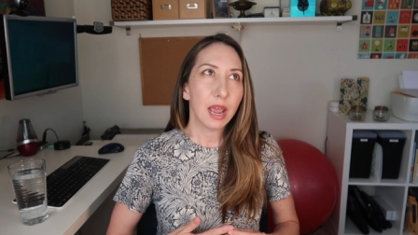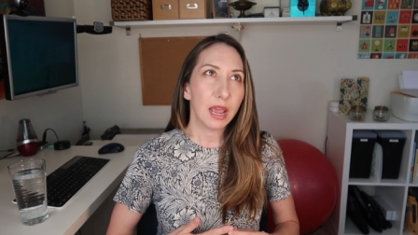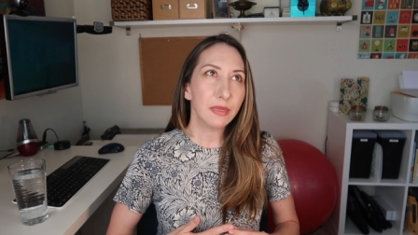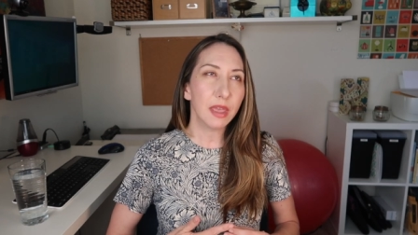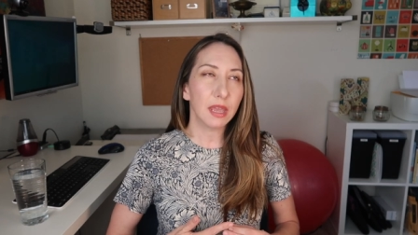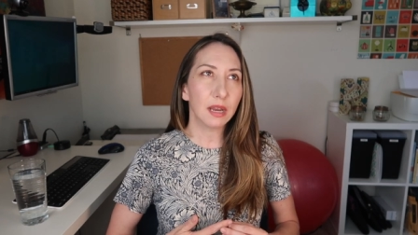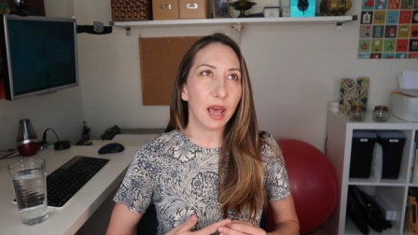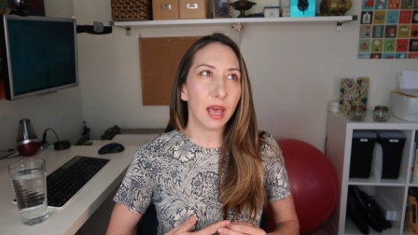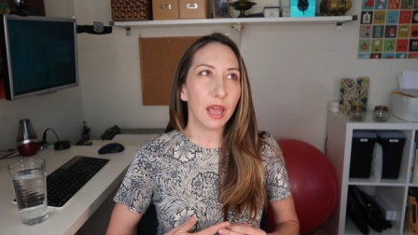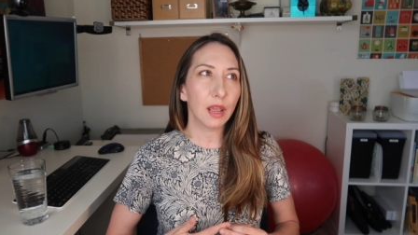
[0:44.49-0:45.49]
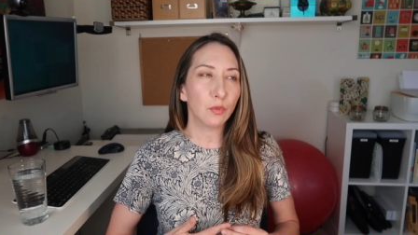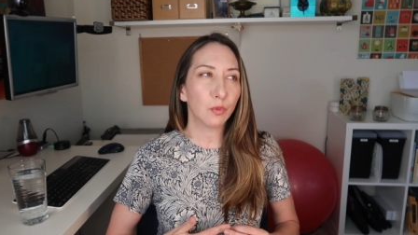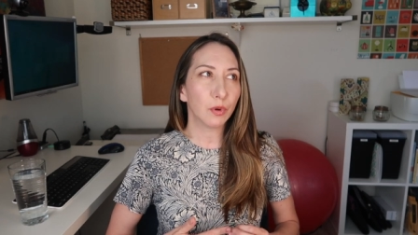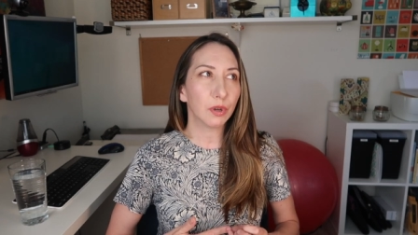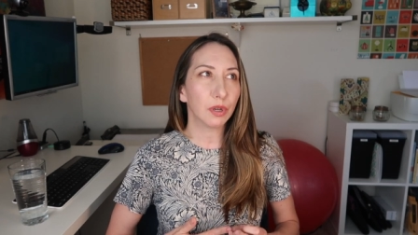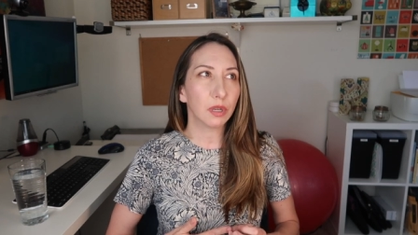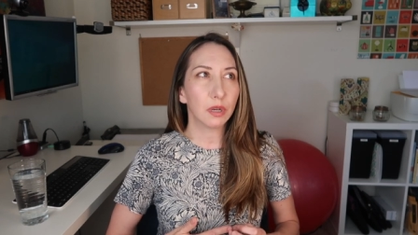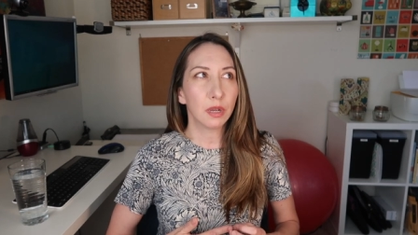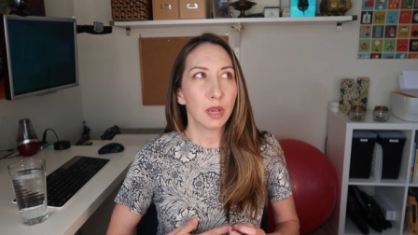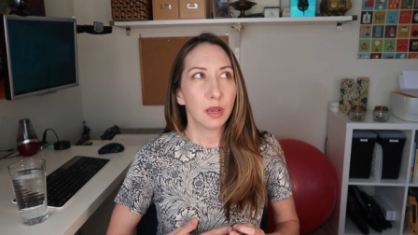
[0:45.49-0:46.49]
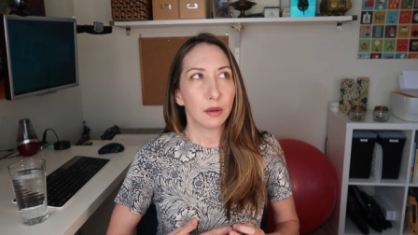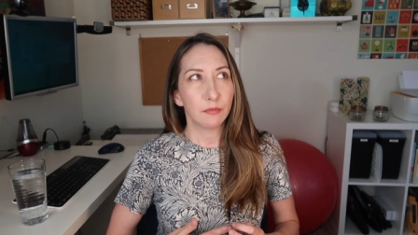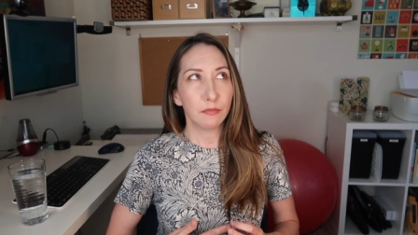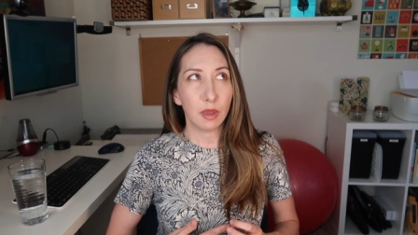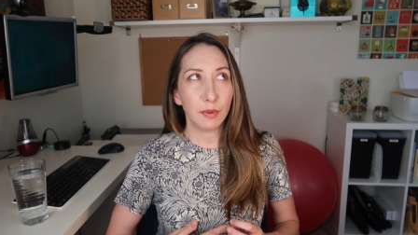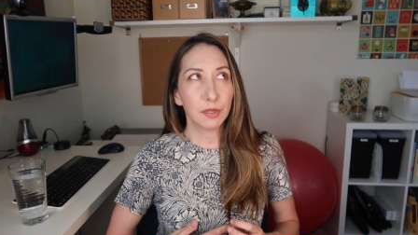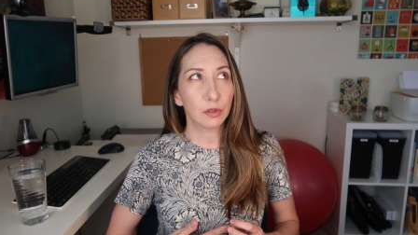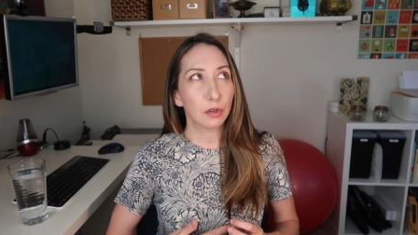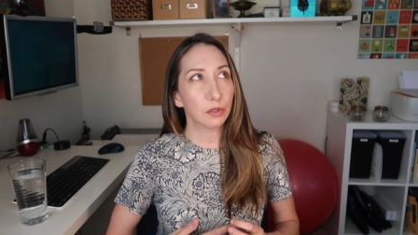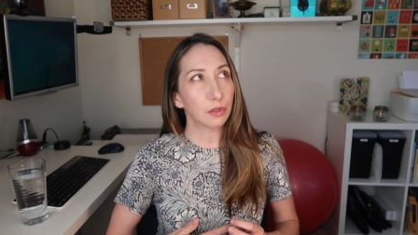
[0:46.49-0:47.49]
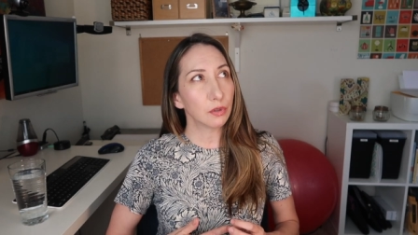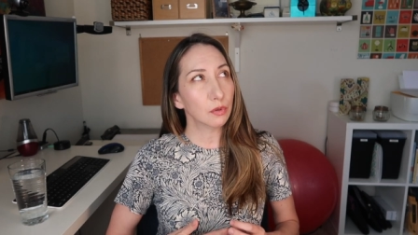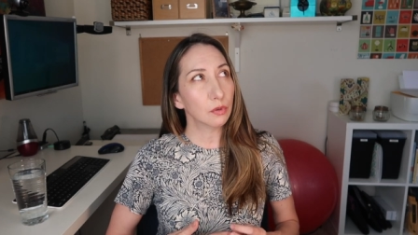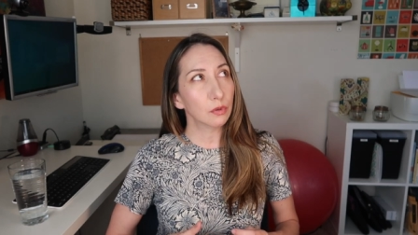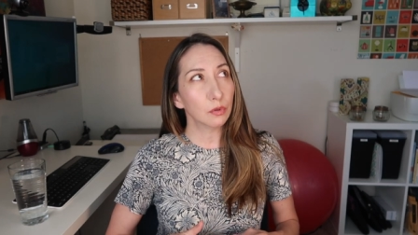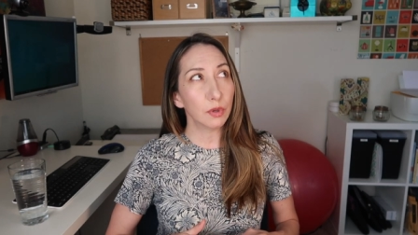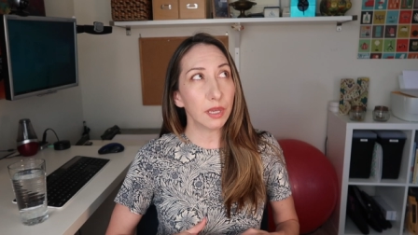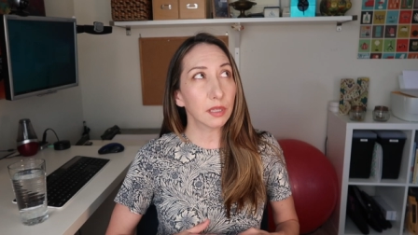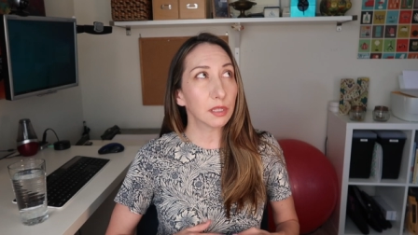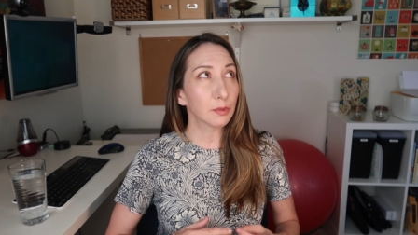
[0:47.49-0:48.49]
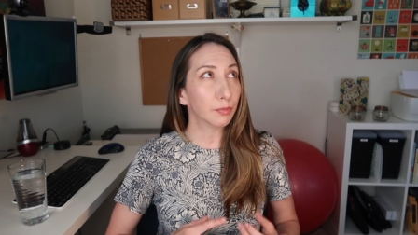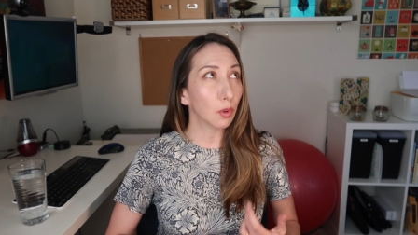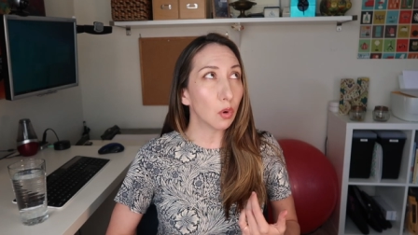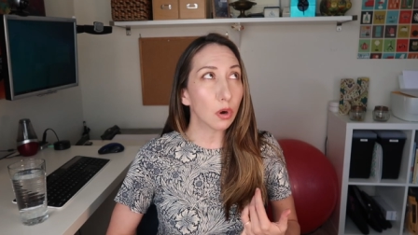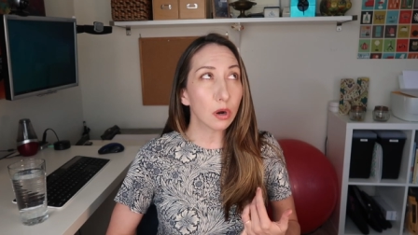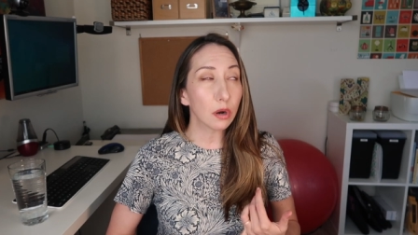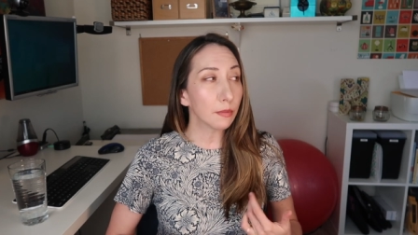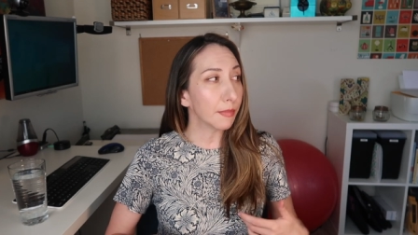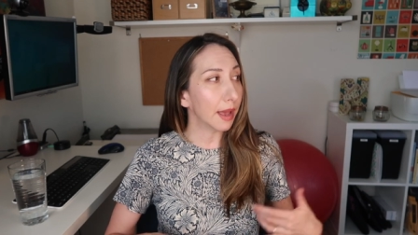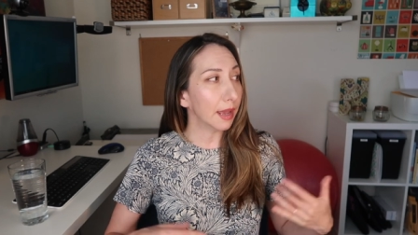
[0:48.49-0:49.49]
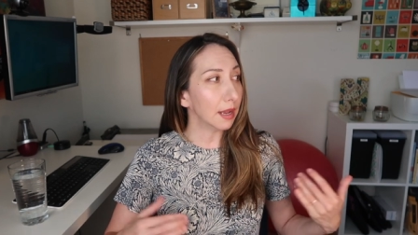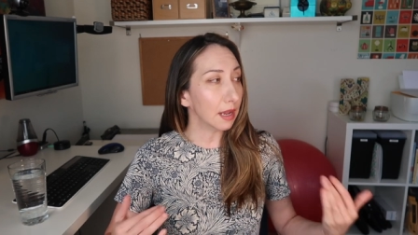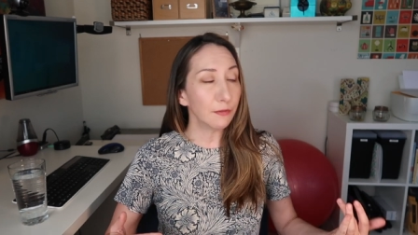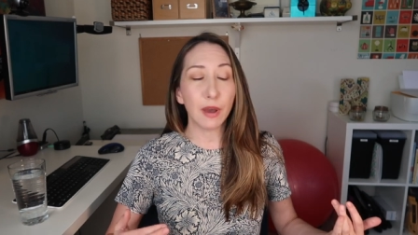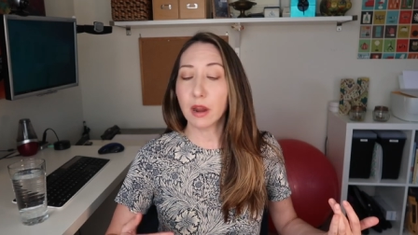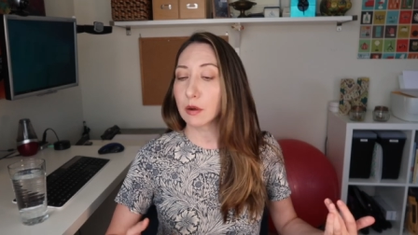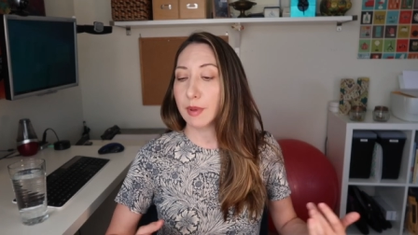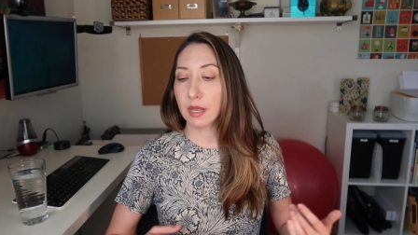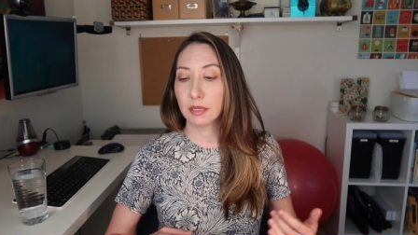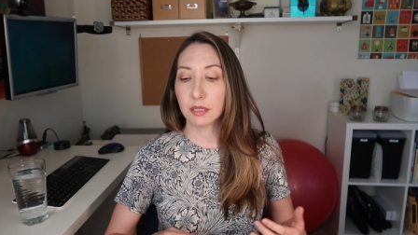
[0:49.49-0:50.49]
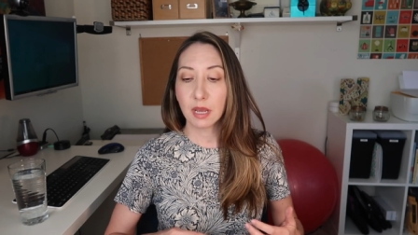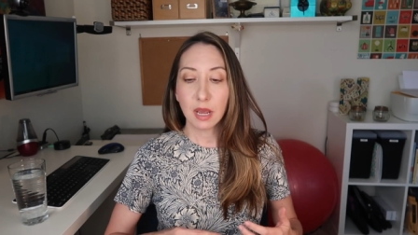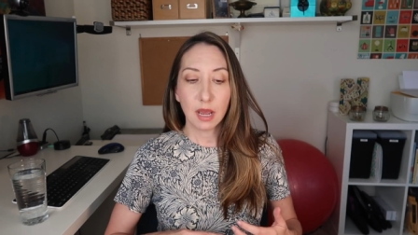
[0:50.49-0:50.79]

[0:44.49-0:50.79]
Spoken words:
and then I would maybe start to explore my environment.